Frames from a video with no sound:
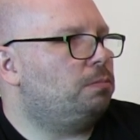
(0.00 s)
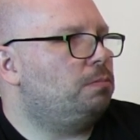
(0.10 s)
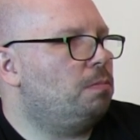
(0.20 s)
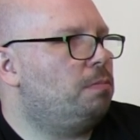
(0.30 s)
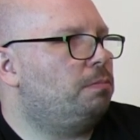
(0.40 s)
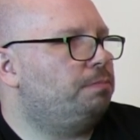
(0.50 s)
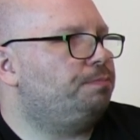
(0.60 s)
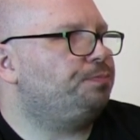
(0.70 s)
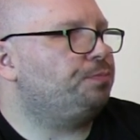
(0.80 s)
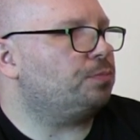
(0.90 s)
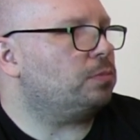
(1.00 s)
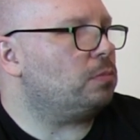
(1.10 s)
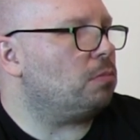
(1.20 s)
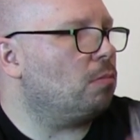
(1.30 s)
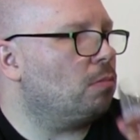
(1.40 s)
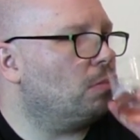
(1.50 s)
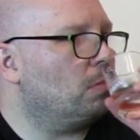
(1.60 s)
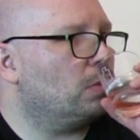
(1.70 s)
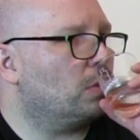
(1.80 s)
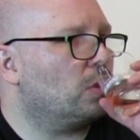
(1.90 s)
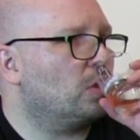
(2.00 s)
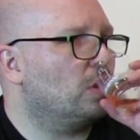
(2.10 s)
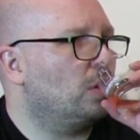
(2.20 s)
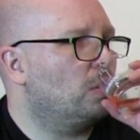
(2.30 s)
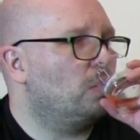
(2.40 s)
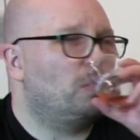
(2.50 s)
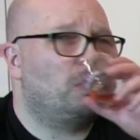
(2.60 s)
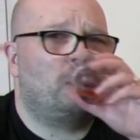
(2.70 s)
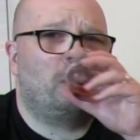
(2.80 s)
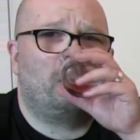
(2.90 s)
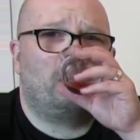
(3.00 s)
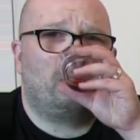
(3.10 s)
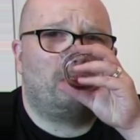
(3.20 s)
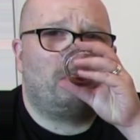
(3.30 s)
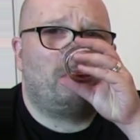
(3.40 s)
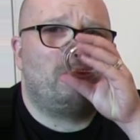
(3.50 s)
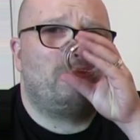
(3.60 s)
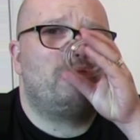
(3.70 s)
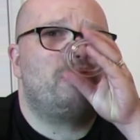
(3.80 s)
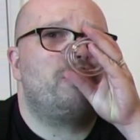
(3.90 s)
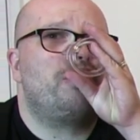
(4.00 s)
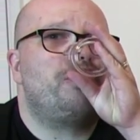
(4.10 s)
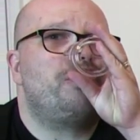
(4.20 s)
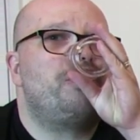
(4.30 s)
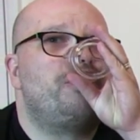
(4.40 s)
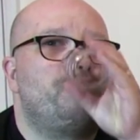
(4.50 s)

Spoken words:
This person isn't speaking.